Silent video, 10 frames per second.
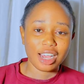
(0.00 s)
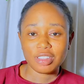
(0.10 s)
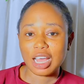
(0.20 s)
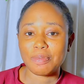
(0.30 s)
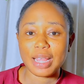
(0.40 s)

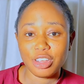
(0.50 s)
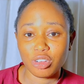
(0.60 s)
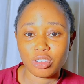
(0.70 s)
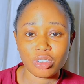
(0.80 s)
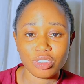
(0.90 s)
after applying your
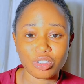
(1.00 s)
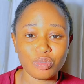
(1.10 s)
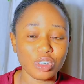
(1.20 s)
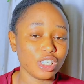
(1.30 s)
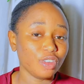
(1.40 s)

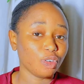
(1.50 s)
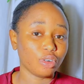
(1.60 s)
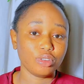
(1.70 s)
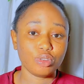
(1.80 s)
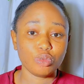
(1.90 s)
sunscreen, if you
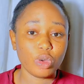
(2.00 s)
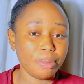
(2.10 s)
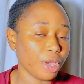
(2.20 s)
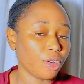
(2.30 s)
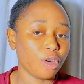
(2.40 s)
want to wear
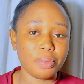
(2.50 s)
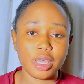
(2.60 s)
makeup,